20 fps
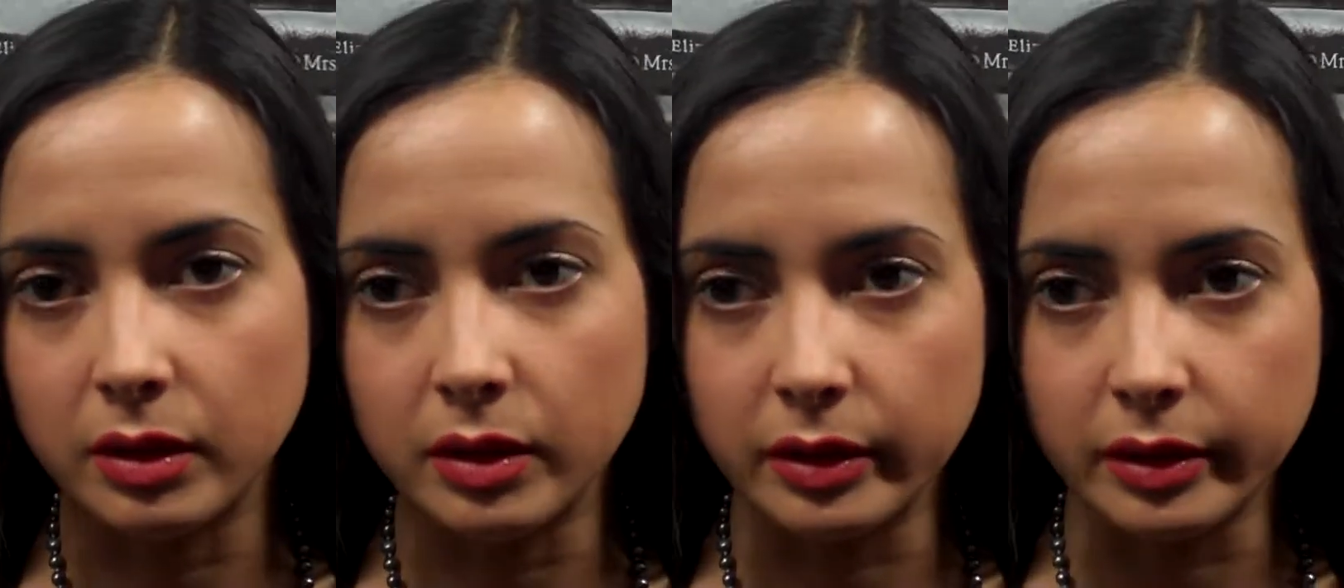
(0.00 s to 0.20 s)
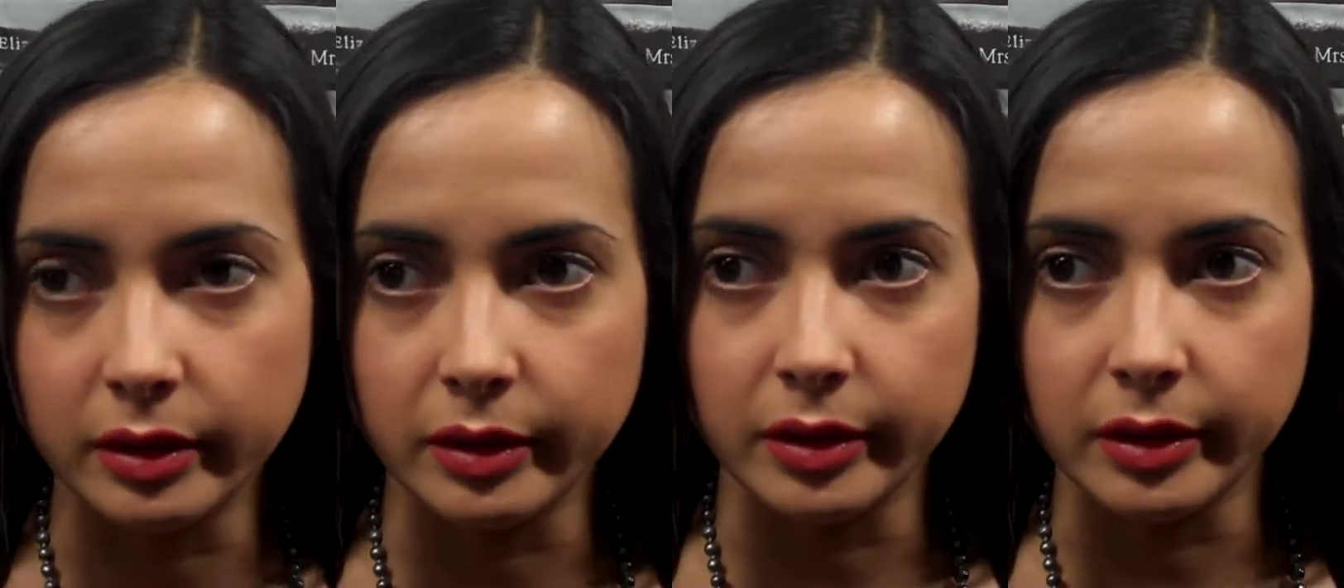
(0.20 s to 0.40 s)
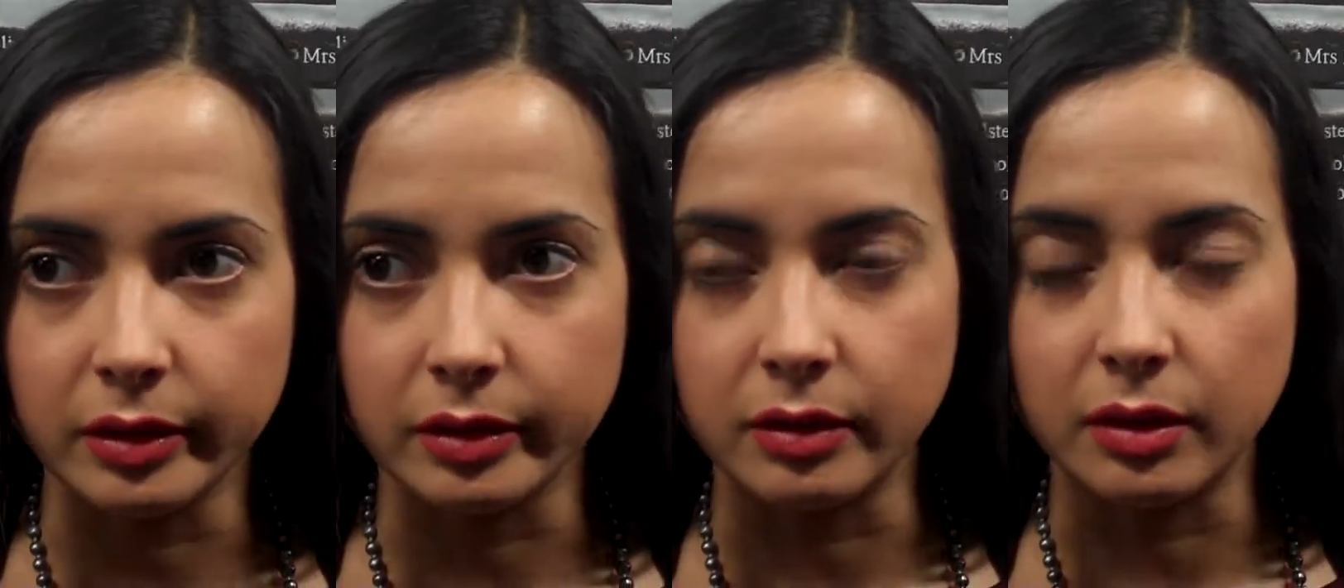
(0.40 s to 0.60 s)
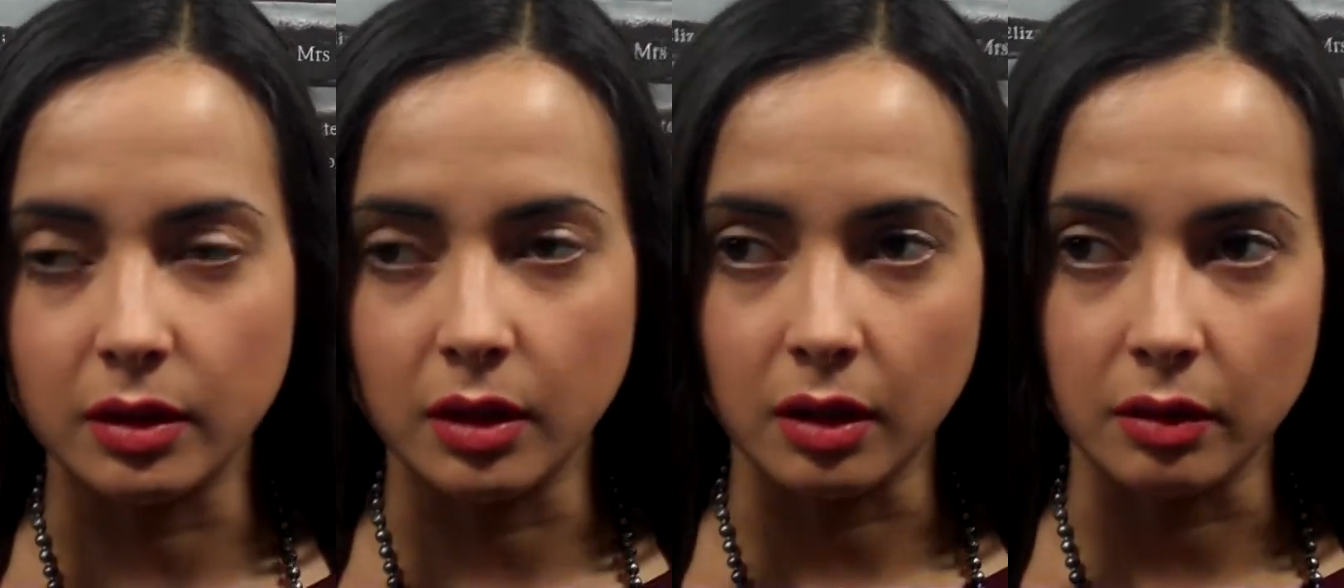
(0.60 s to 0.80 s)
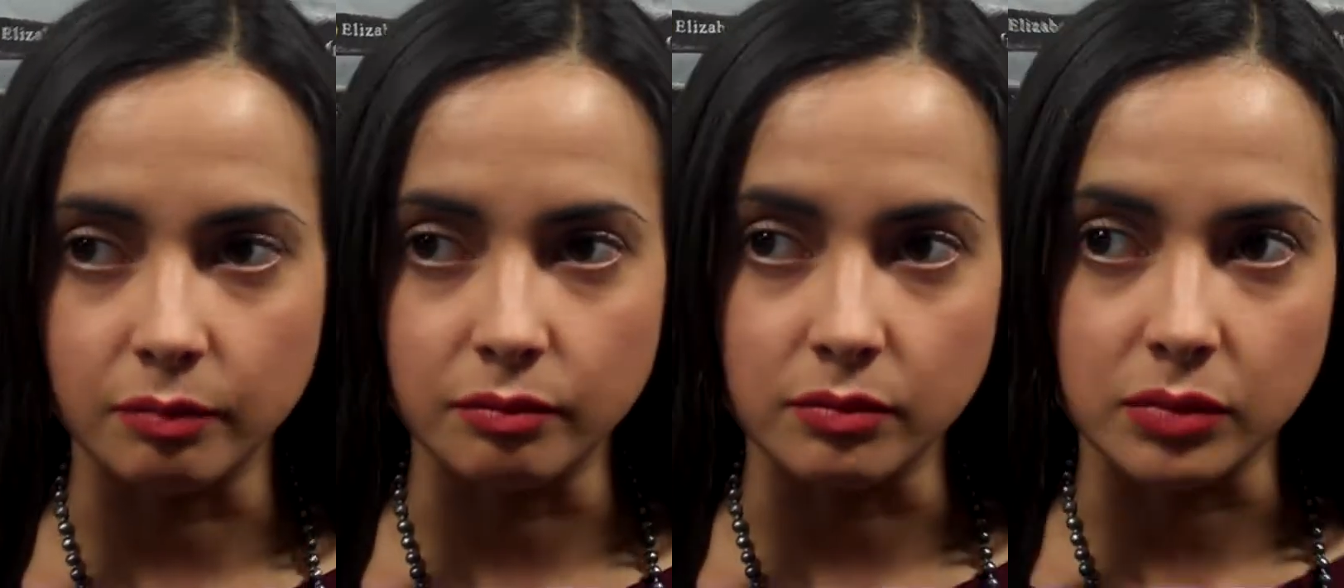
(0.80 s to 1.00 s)
Indian
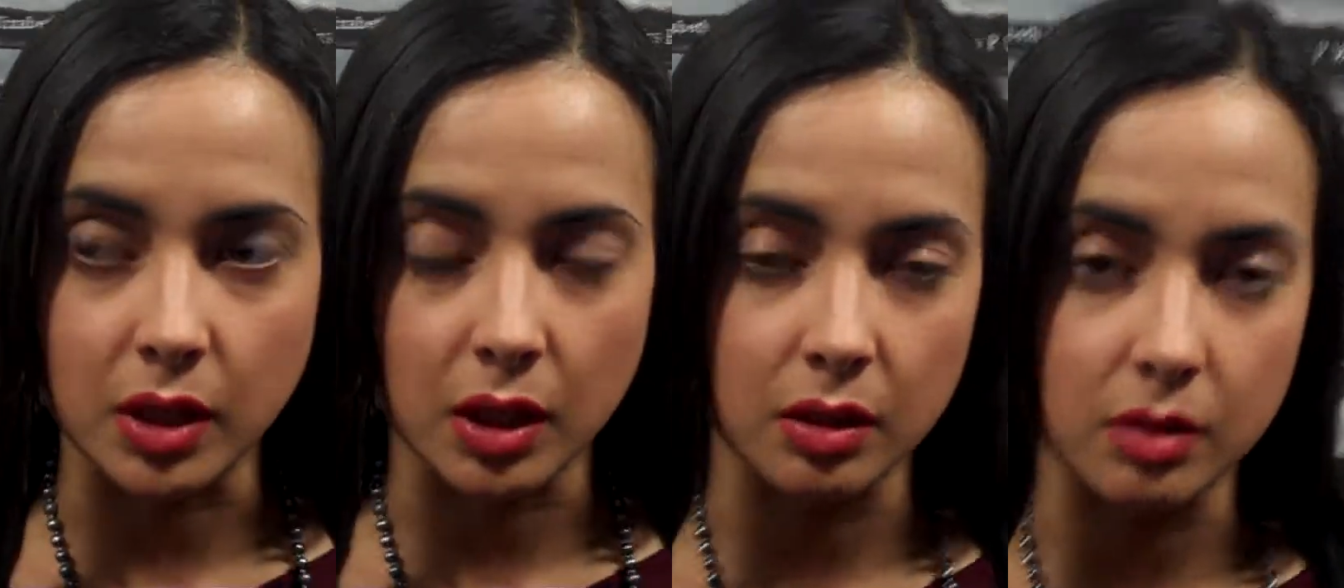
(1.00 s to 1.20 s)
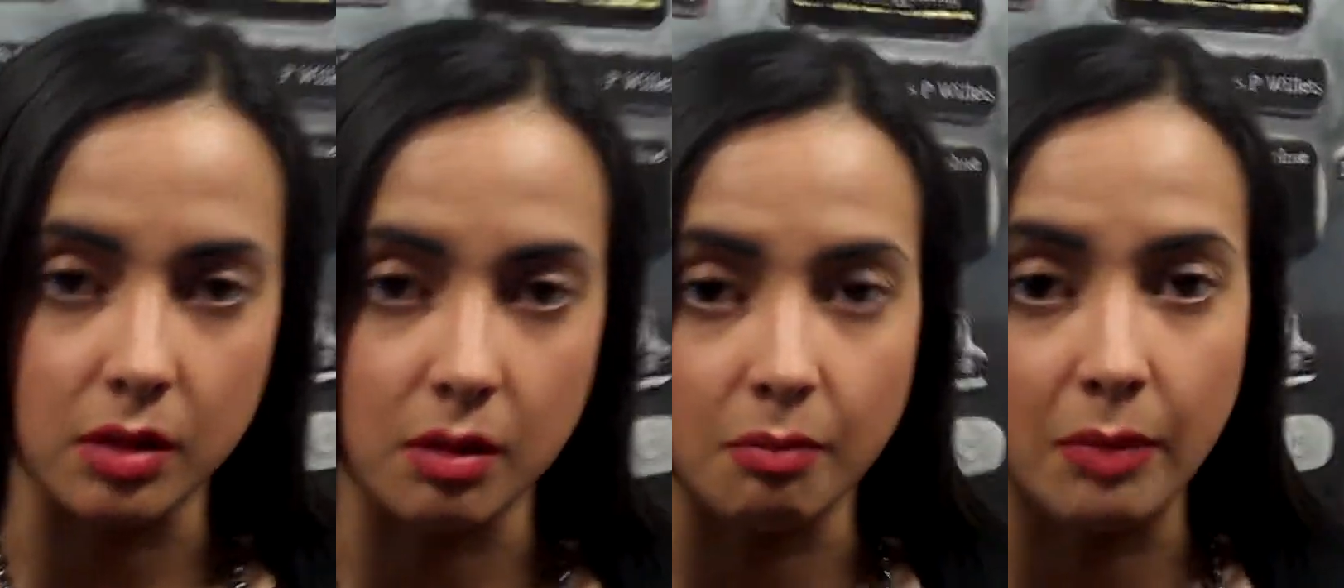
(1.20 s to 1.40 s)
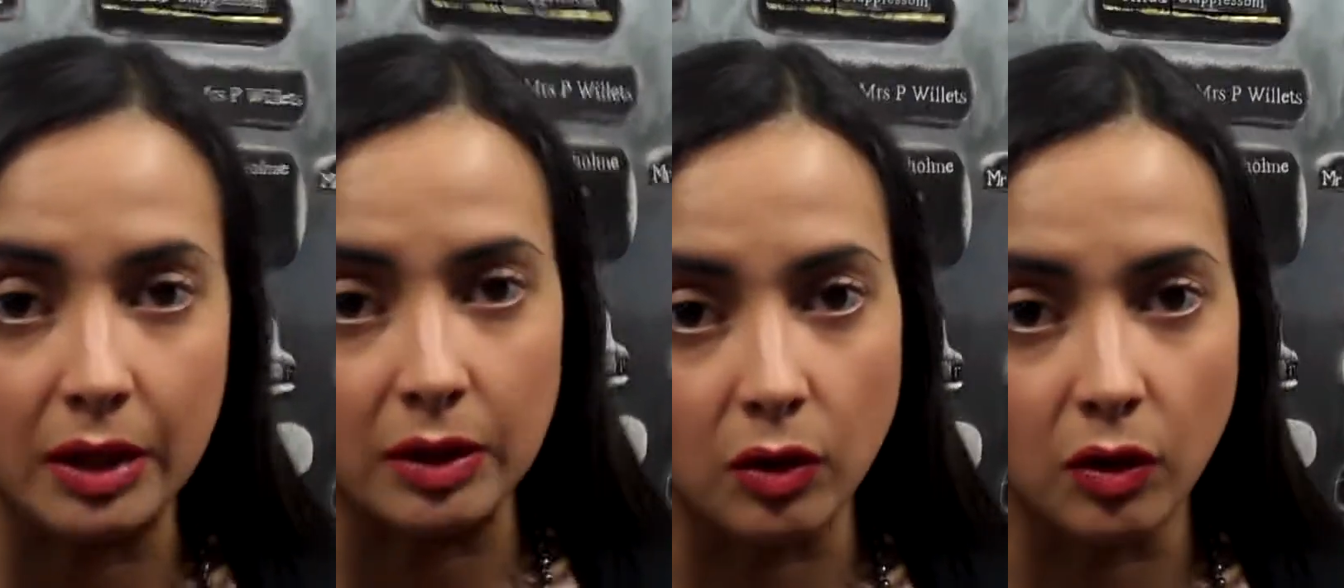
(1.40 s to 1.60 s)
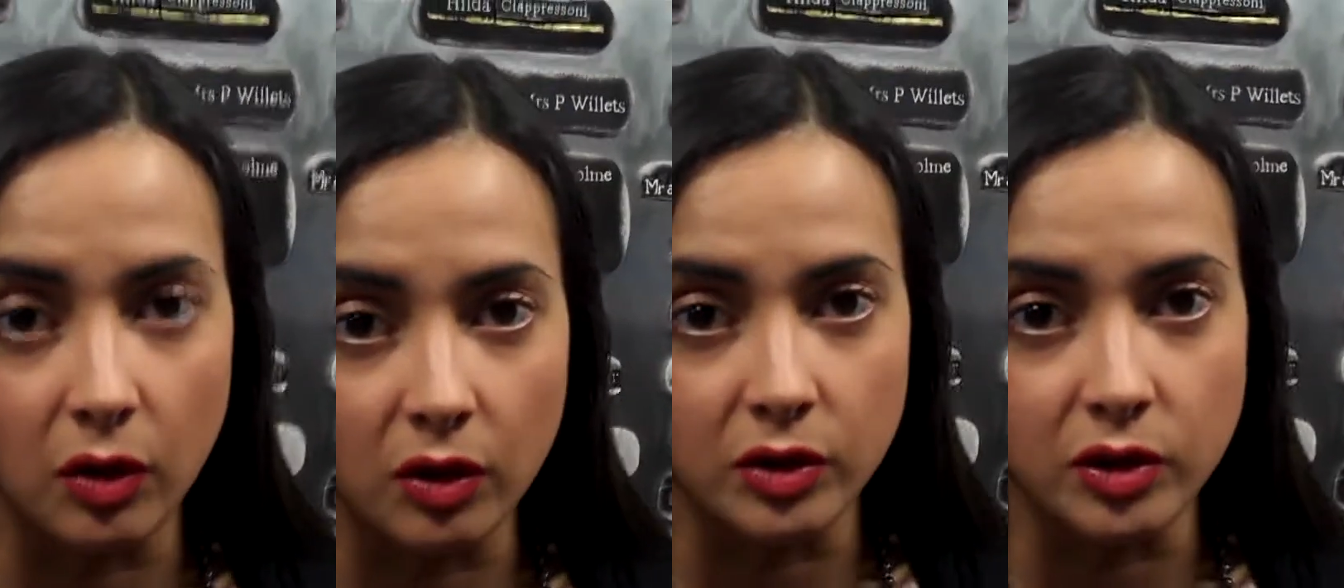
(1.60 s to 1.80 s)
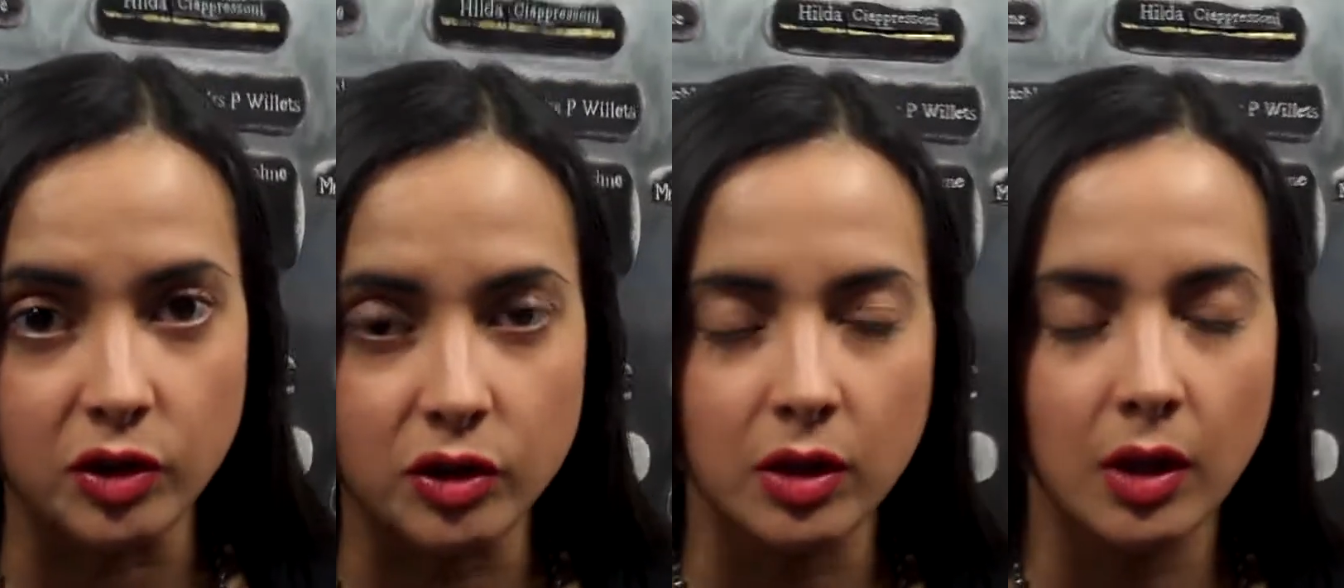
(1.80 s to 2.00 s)
cousin
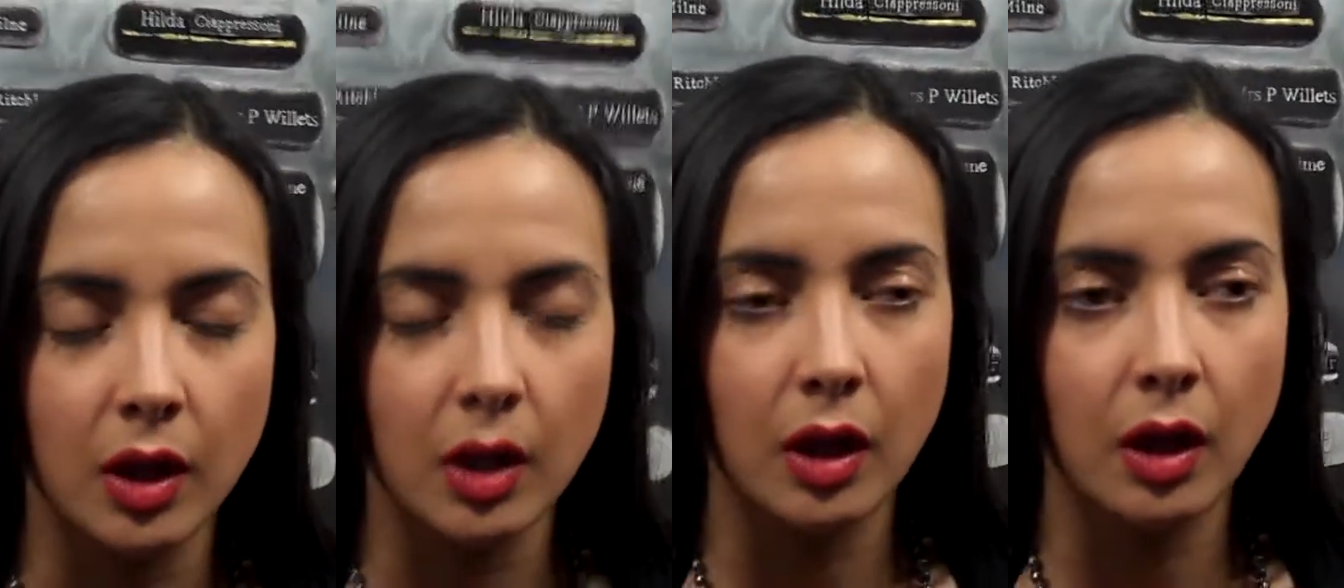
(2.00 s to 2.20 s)
Manoj.